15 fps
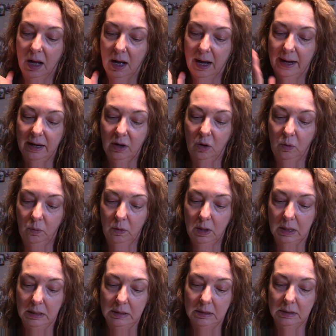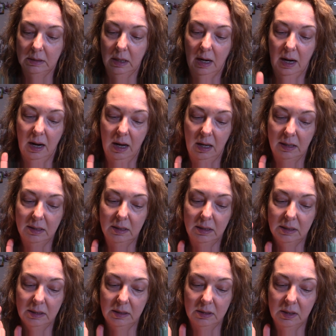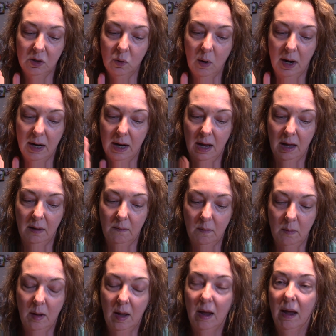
I own this and this is who I am,